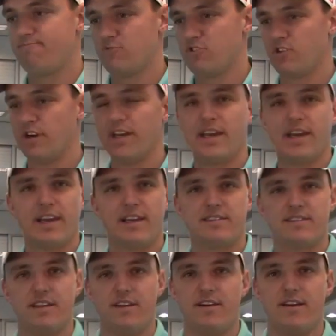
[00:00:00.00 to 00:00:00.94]
training, I
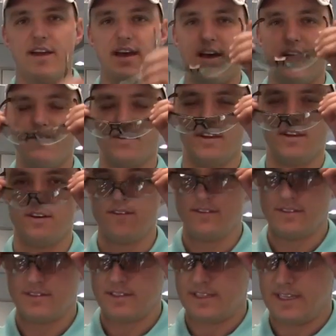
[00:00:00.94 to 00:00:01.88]
guess, a year and a half ago,
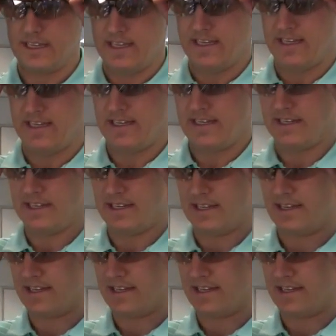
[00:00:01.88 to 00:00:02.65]
and